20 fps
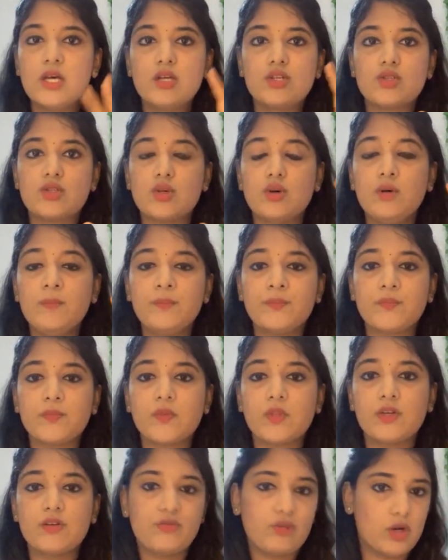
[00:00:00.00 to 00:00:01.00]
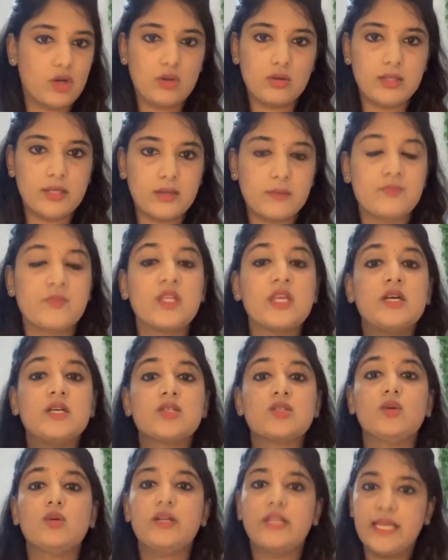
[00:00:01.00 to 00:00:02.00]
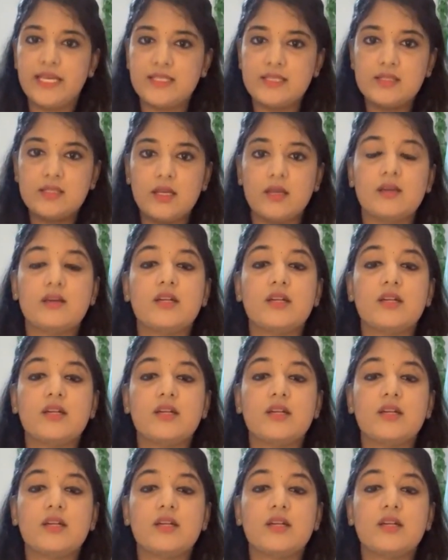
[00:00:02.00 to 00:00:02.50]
so follow that. So next